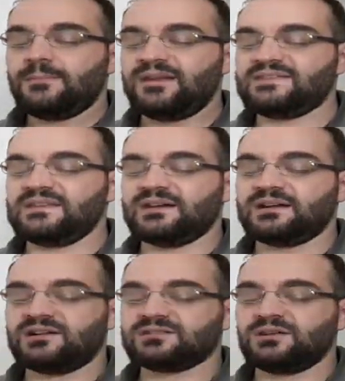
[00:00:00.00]
blazing
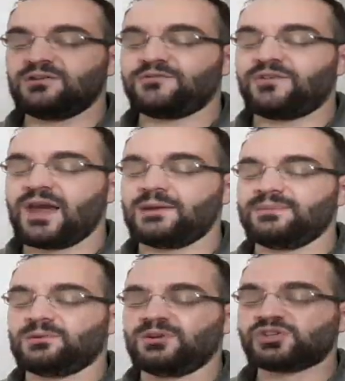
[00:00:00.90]
curtain of fire
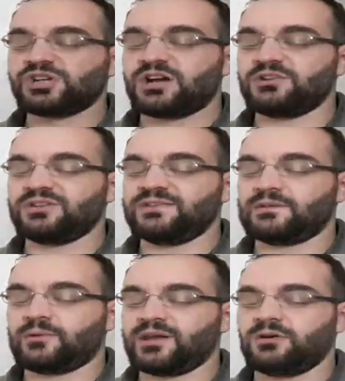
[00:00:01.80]
between chariot and
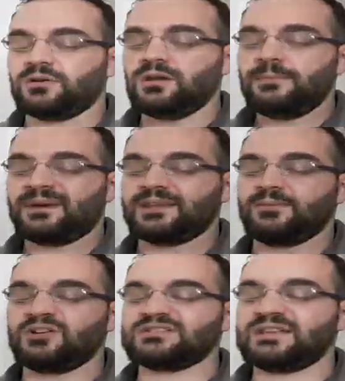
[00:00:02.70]
dragon, but the
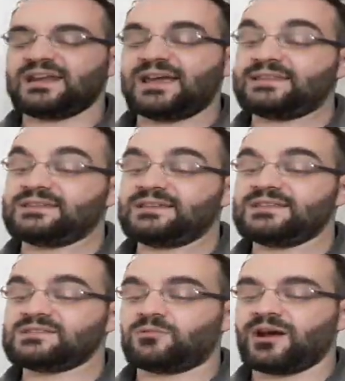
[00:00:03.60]
monster and
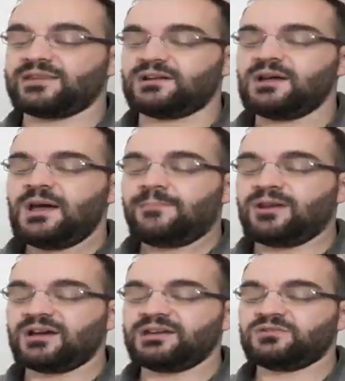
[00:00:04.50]
its rider
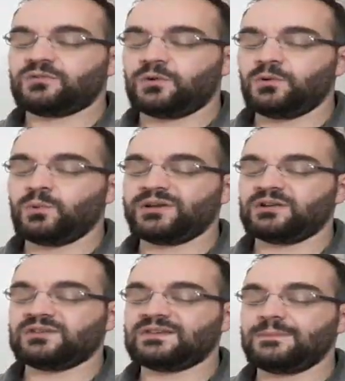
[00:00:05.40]
plunged through
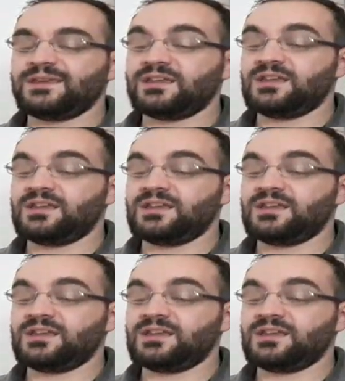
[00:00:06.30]
without seeming